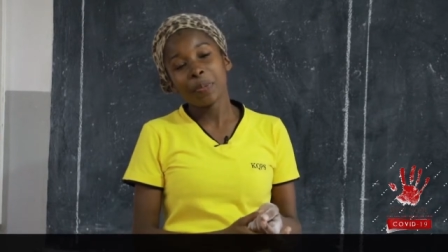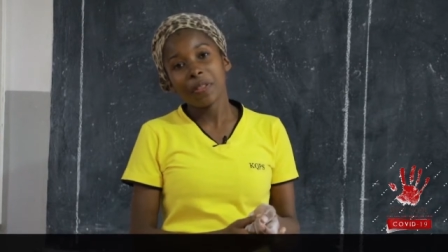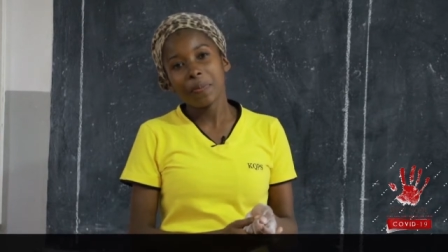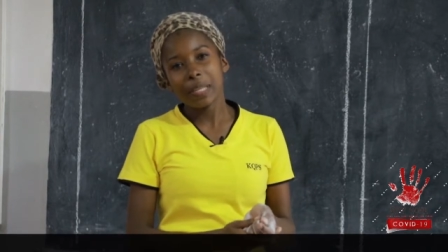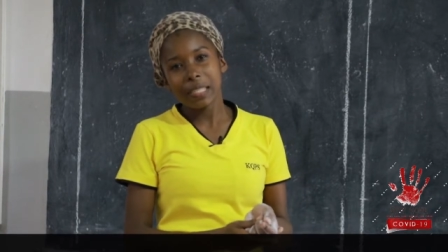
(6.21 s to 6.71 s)

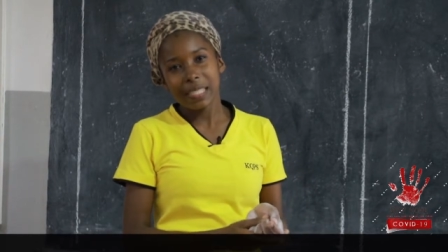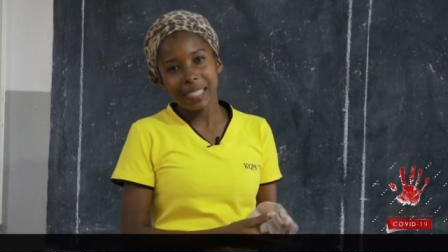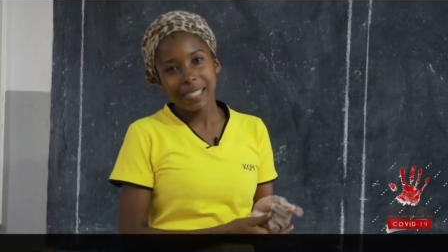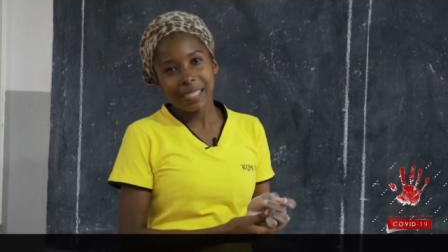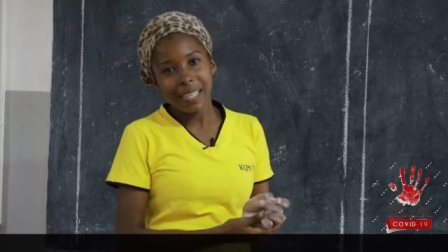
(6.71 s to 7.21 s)

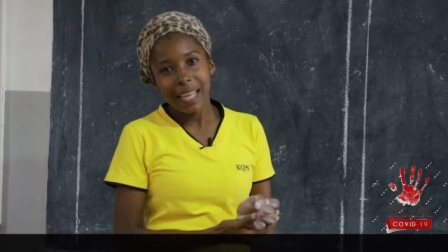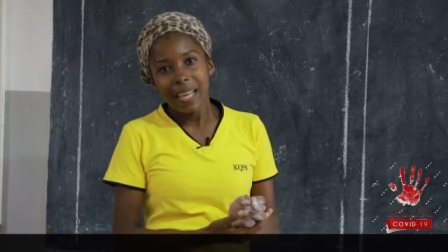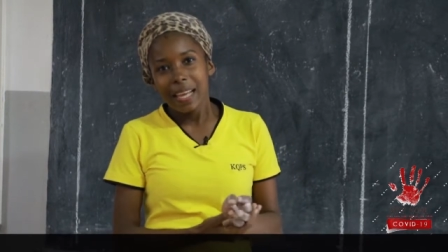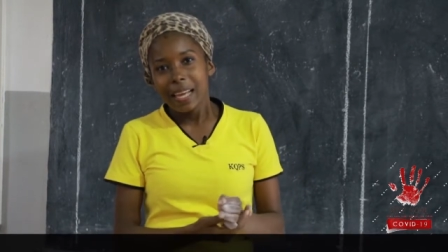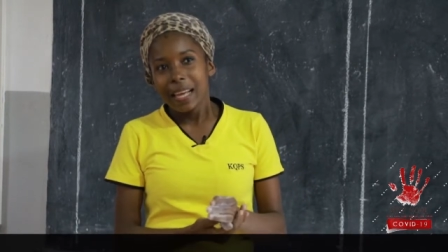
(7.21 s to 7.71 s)
mathematics.
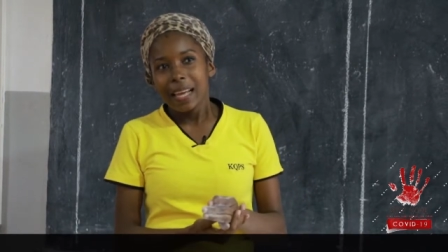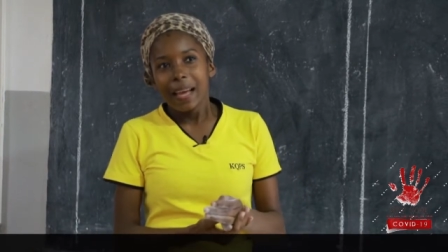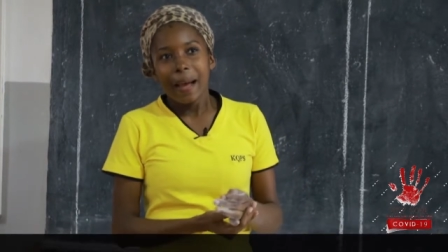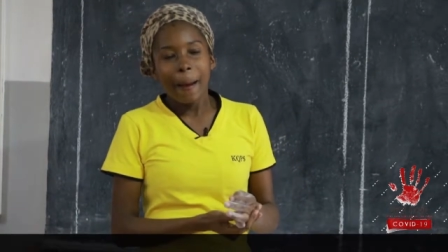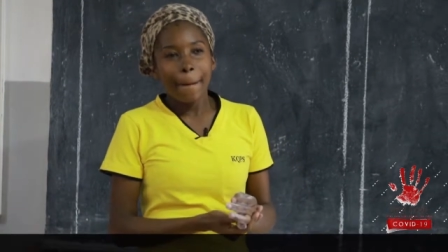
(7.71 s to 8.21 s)

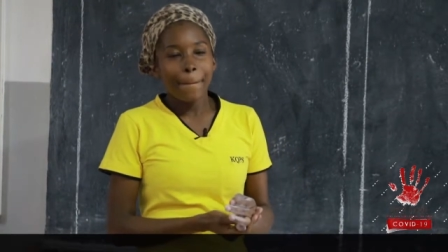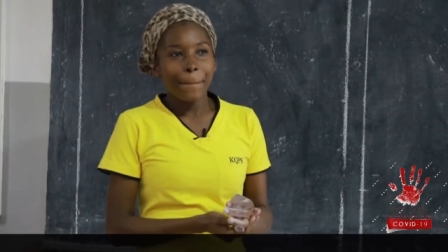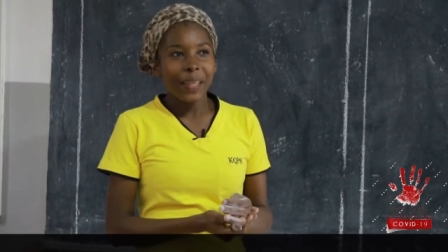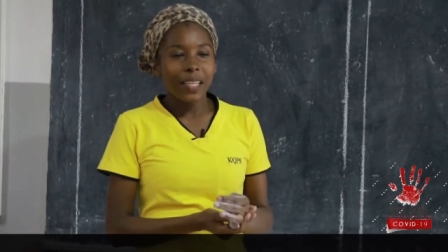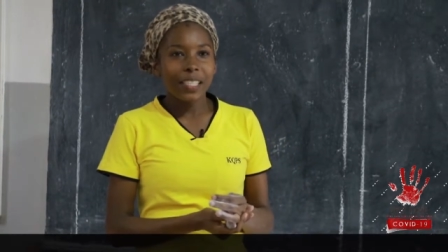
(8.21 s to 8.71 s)
Um,
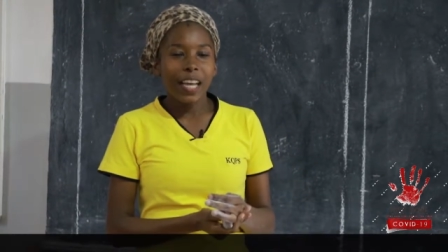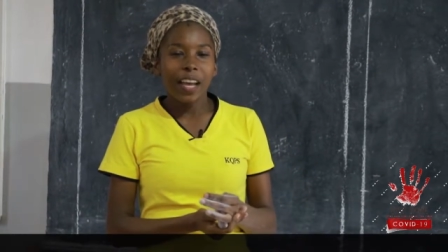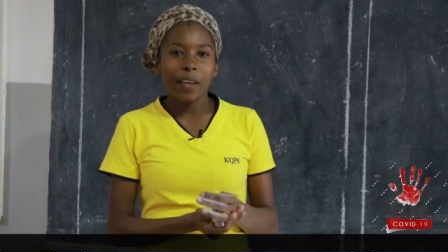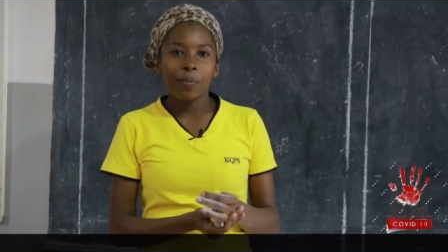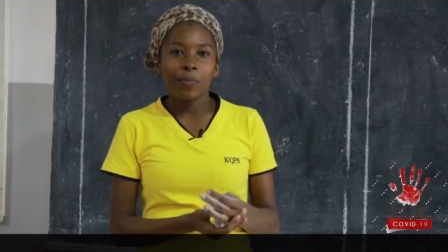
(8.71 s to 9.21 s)
another
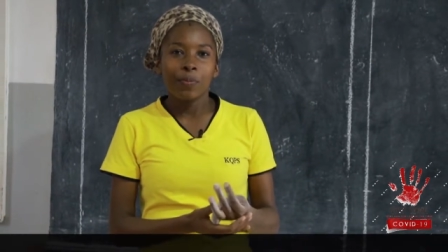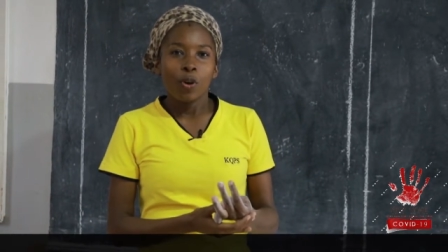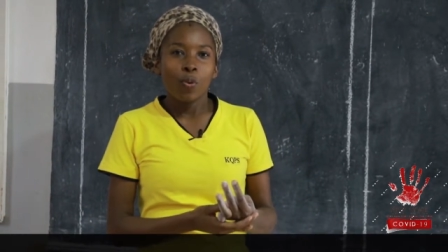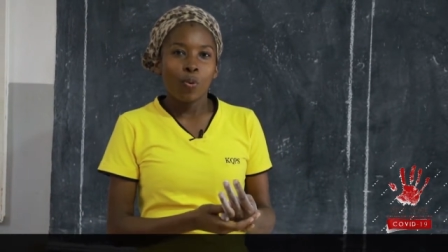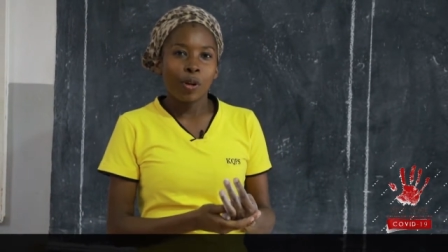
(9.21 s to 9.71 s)
time,
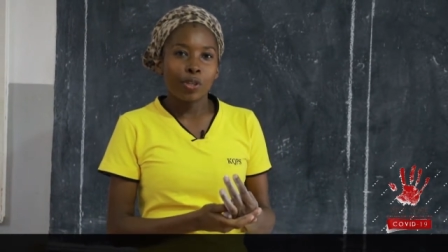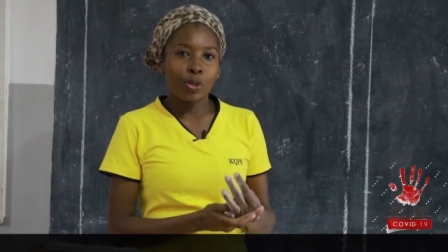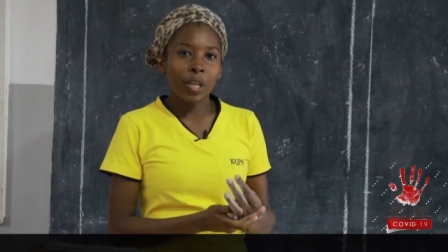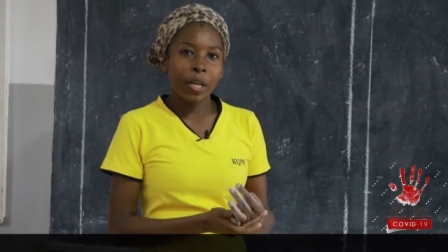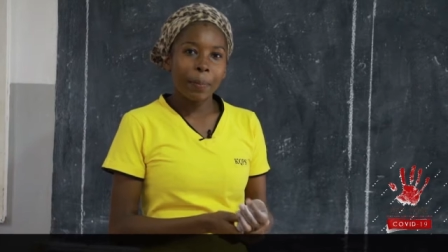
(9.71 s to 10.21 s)
we were
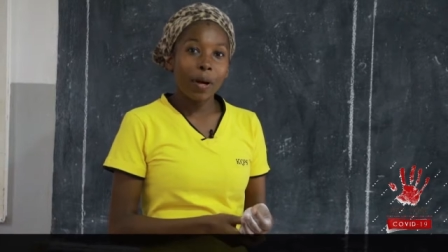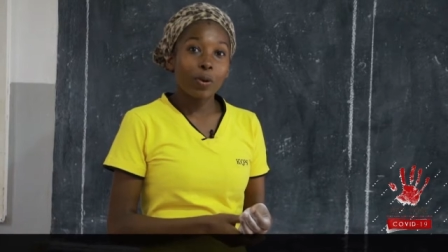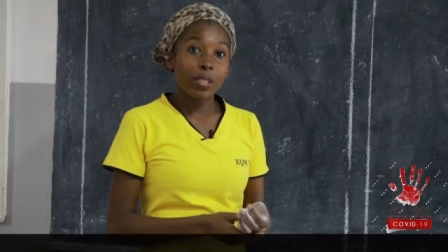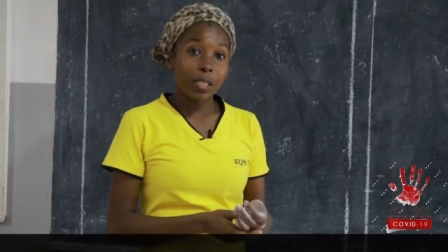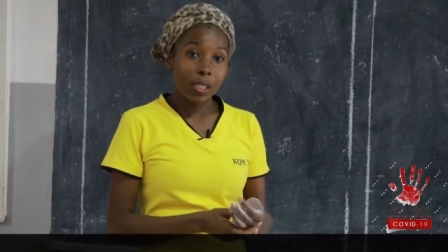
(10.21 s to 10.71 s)
talking
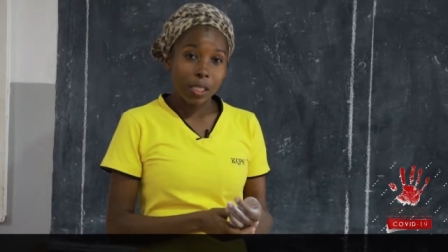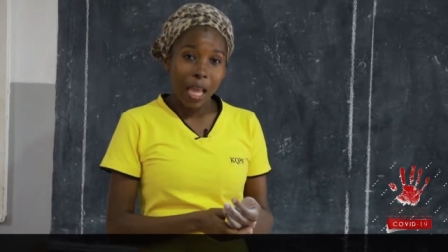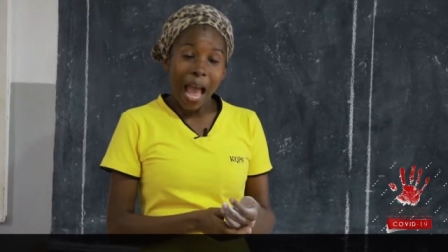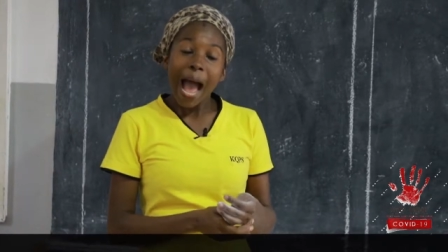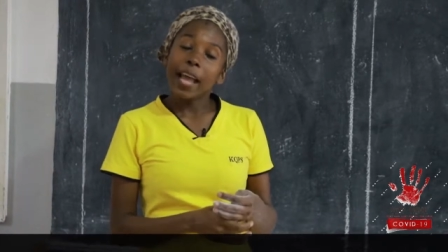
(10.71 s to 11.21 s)
about
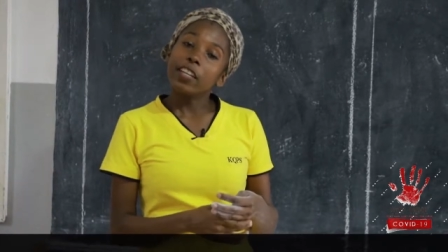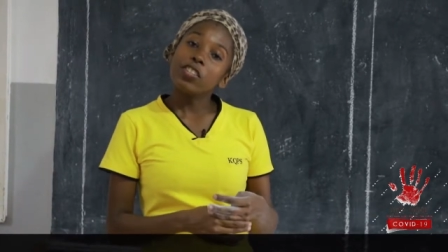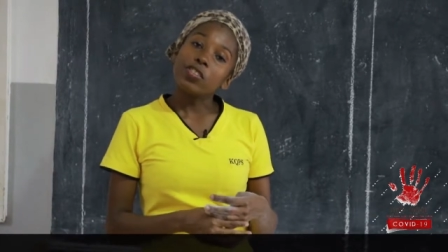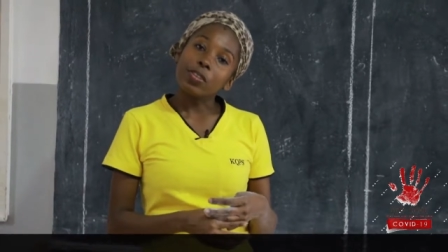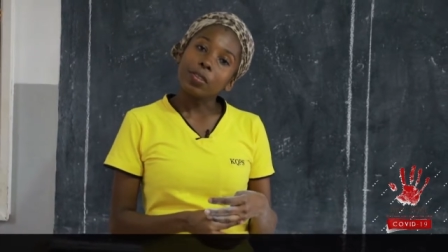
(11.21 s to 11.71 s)

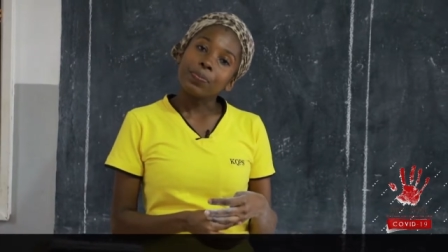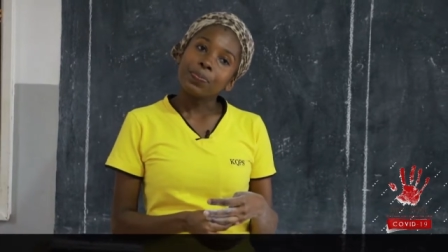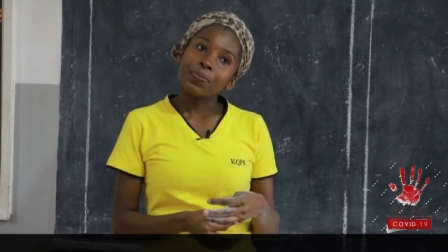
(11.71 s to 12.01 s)
addition.